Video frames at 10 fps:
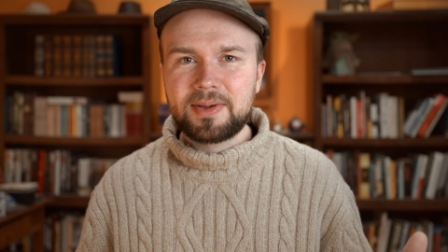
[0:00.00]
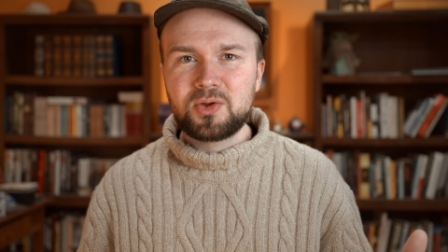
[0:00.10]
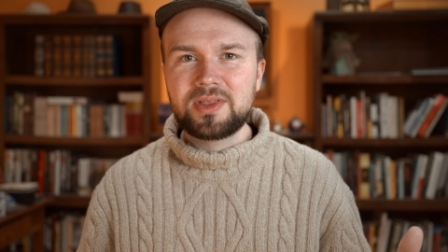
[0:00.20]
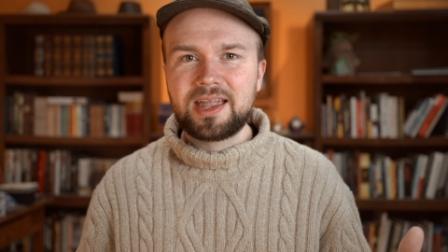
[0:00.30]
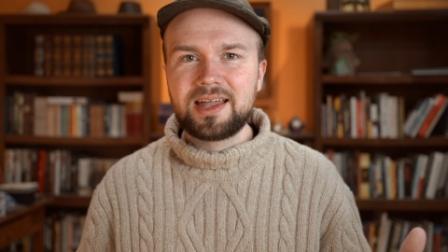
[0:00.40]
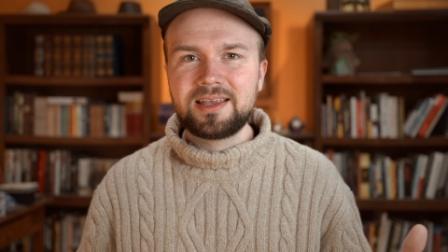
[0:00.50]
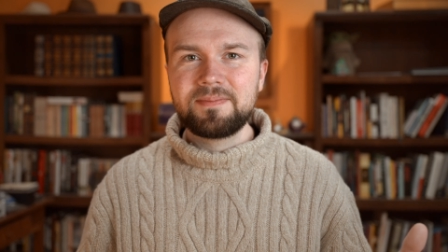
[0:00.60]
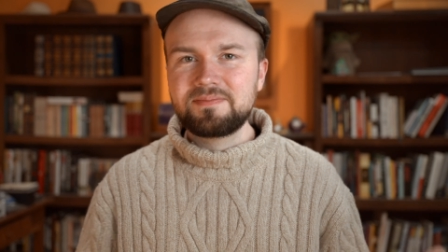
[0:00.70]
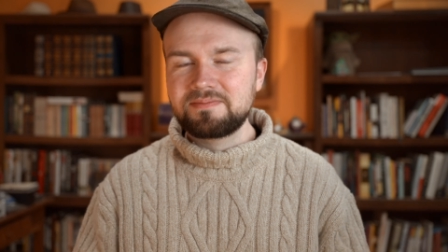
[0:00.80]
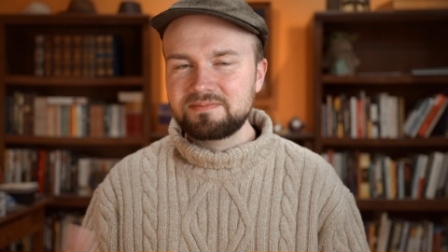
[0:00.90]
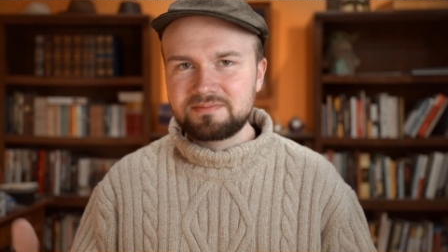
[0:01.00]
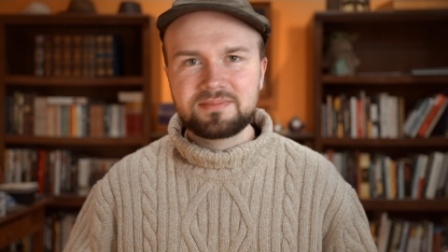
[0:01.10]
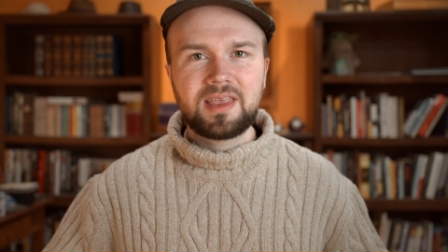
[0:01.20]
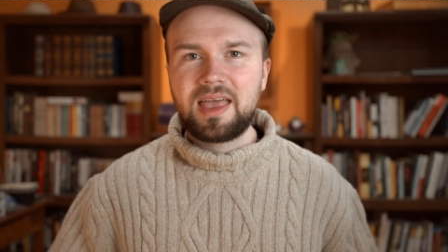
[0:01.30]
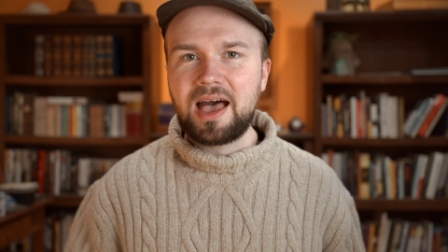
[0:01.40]
I go to Tana,
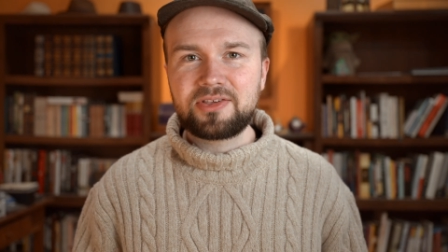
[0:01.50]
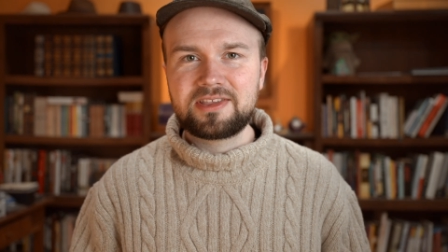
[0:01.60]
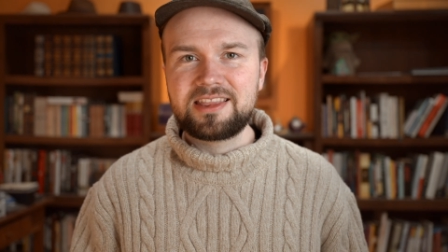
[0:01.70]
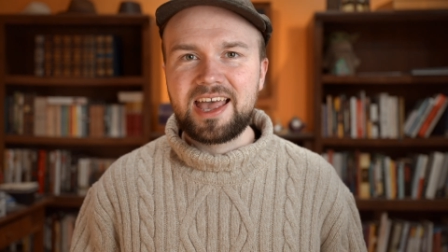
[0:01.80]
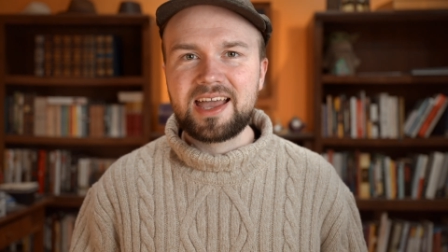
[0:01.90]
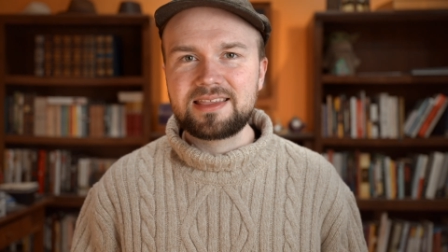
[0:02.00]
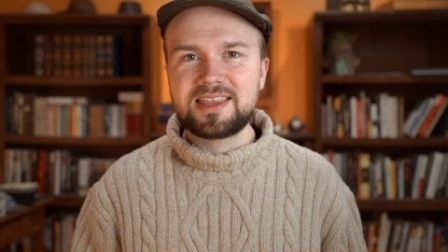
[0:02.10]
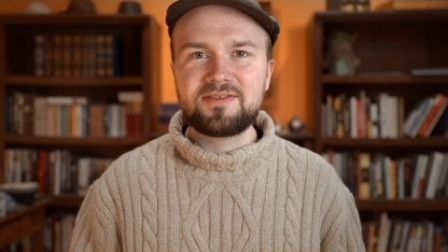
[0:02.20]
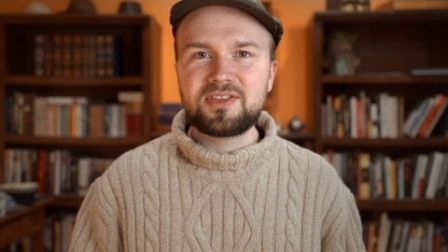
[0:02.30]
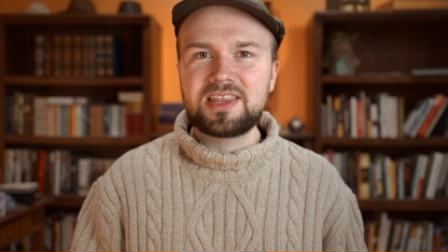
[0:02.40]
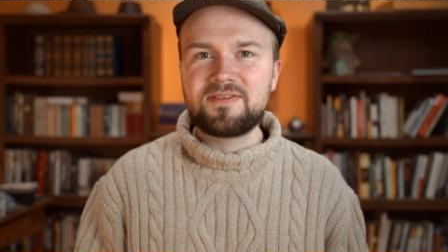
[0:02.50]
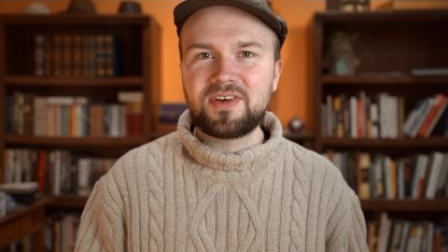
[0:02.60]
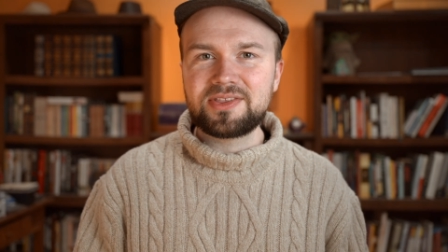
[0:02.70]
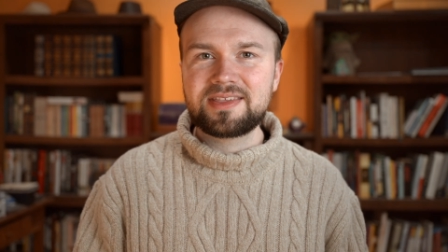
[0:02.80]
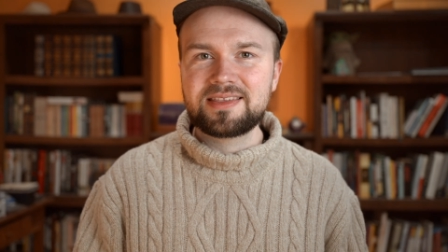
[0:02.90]
I'll see that instead of the
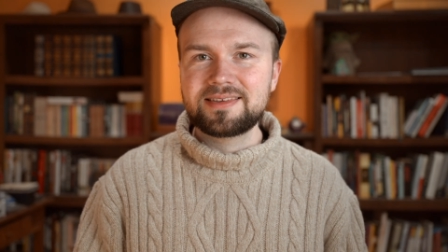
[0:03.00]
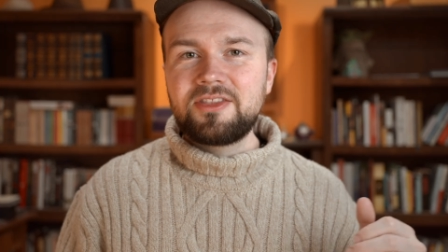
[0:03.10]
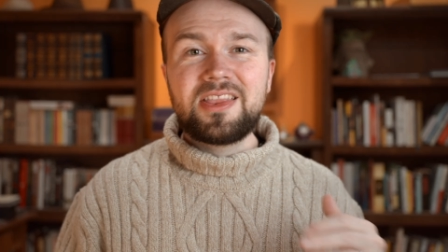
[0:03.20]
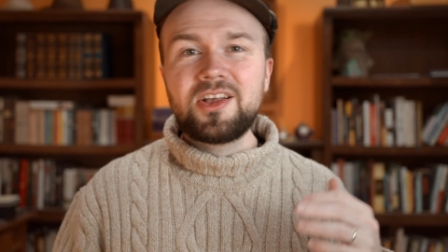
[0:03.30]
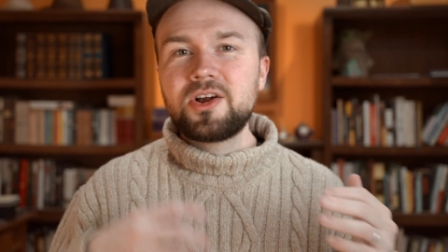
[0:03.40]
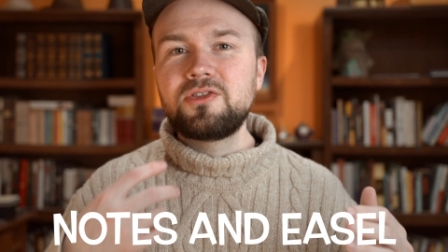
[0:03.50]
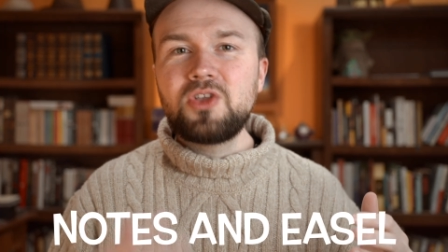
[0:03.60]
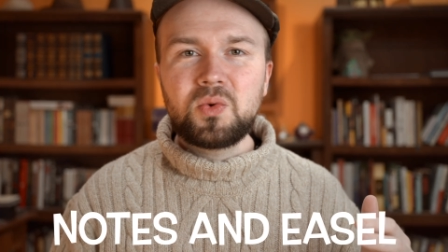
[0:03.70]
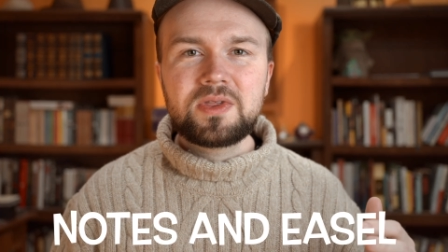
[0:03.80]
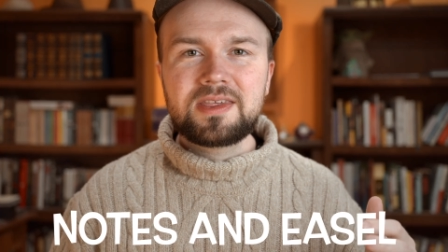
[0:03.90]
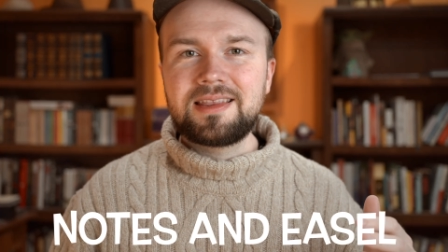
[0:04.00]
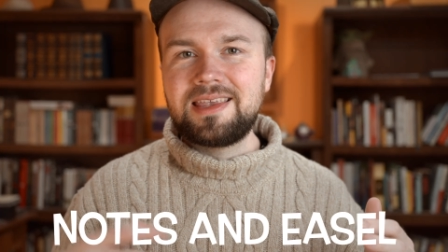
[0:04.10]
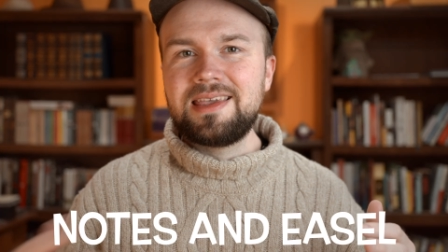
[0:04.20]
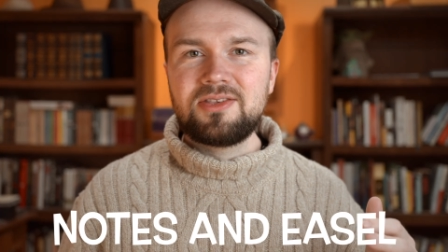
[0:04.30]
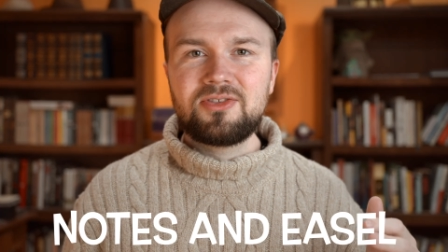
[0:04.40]
defaults. Then there are notes and
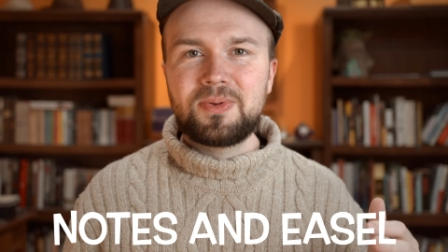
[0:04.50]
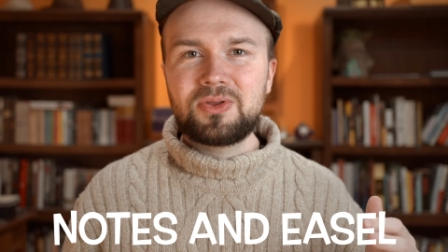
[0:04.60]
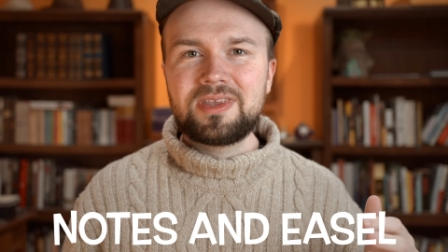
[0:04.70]
easels built